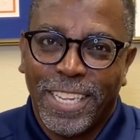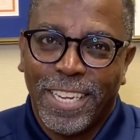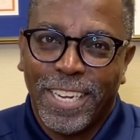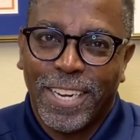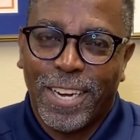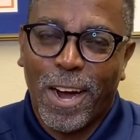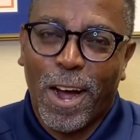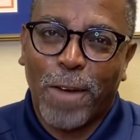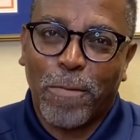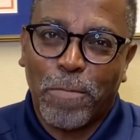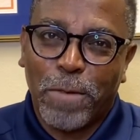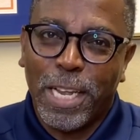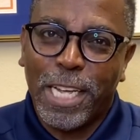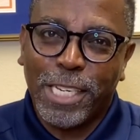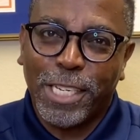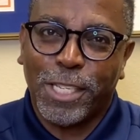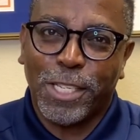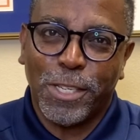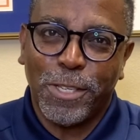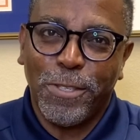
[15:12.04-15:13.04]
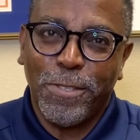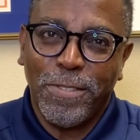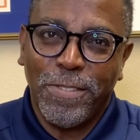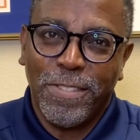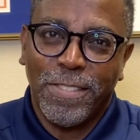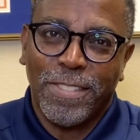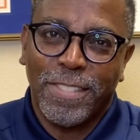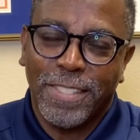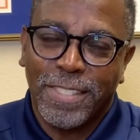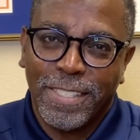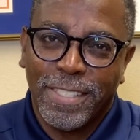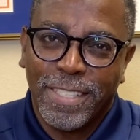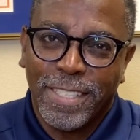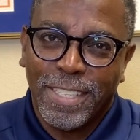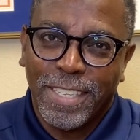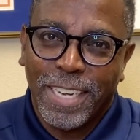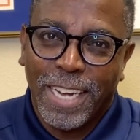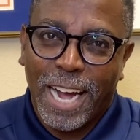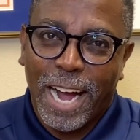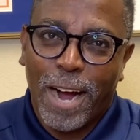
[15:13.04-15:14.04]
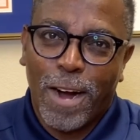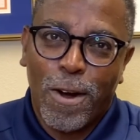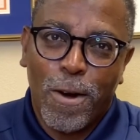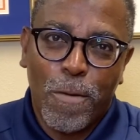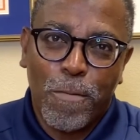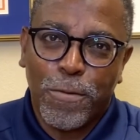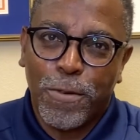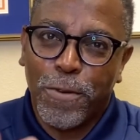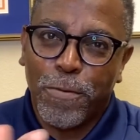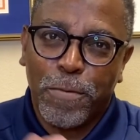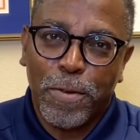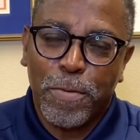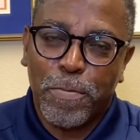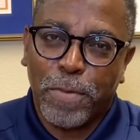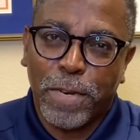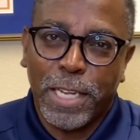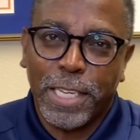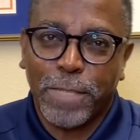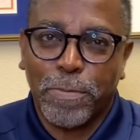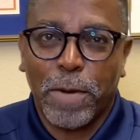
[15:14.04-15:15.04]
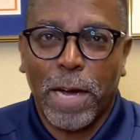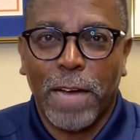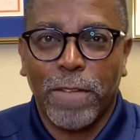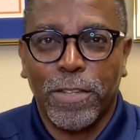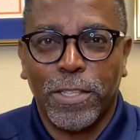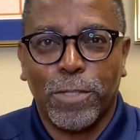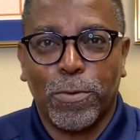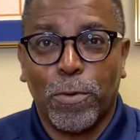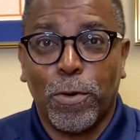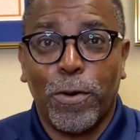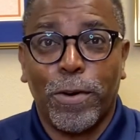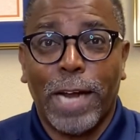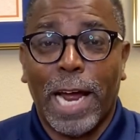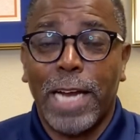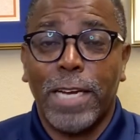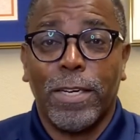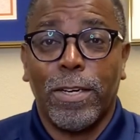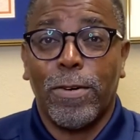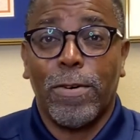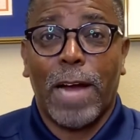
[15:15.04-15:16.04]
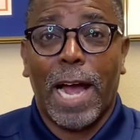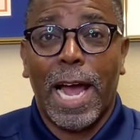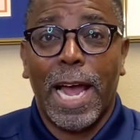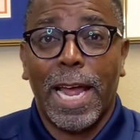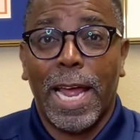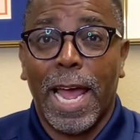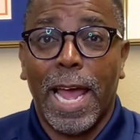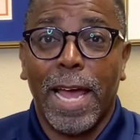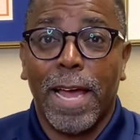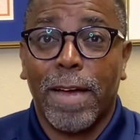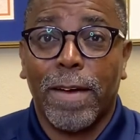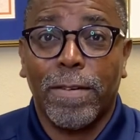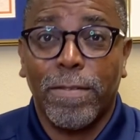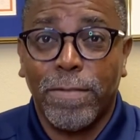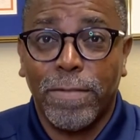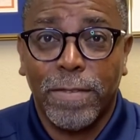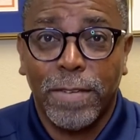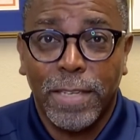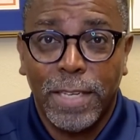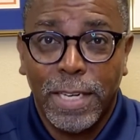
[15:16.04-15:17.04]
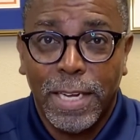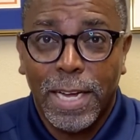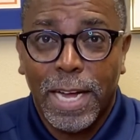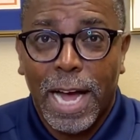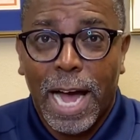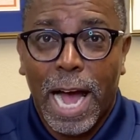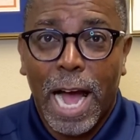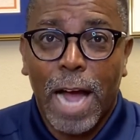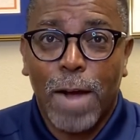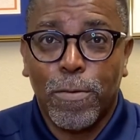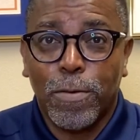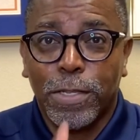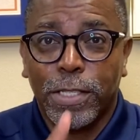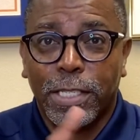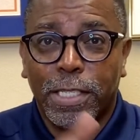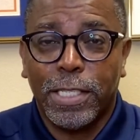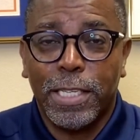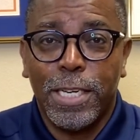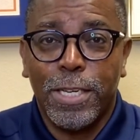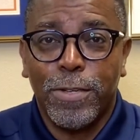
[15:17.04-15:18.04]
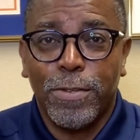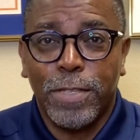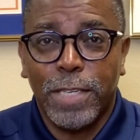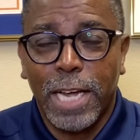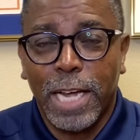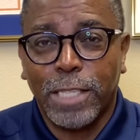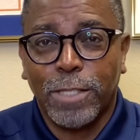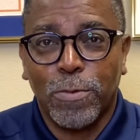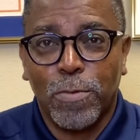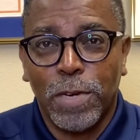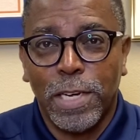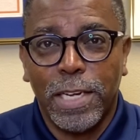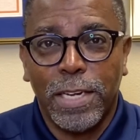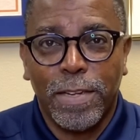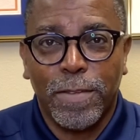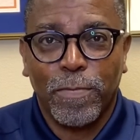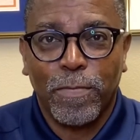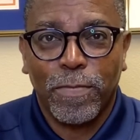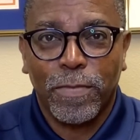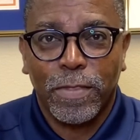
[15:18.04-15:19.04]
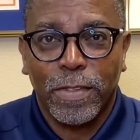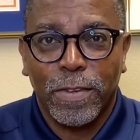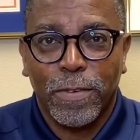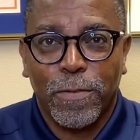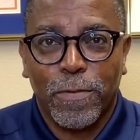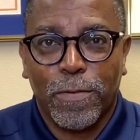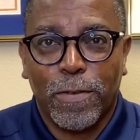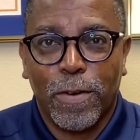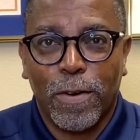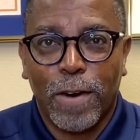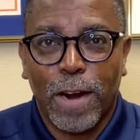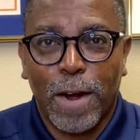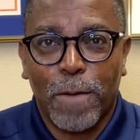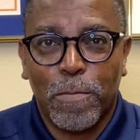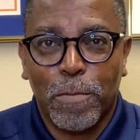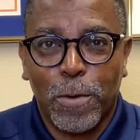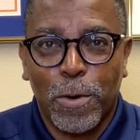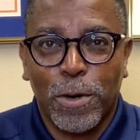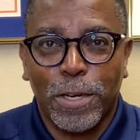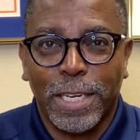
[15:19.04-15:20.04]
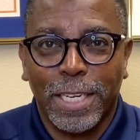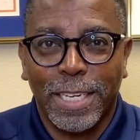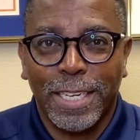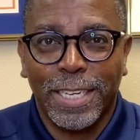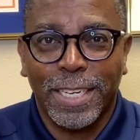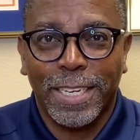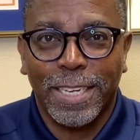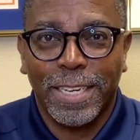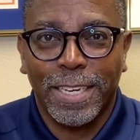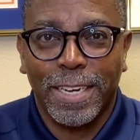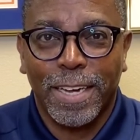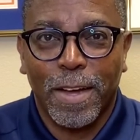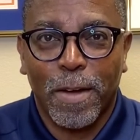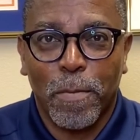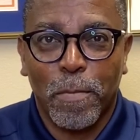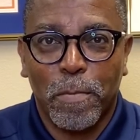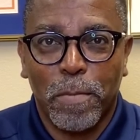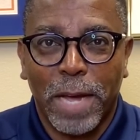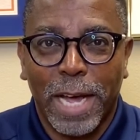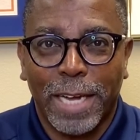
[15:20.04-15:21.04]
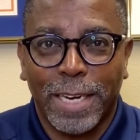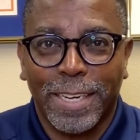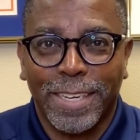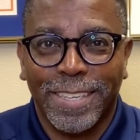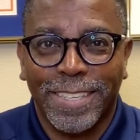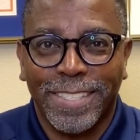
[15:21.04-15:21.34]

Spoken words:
God bless you. I hope you've been blessed by this word. I know I have. I will see you next week for our morning manna.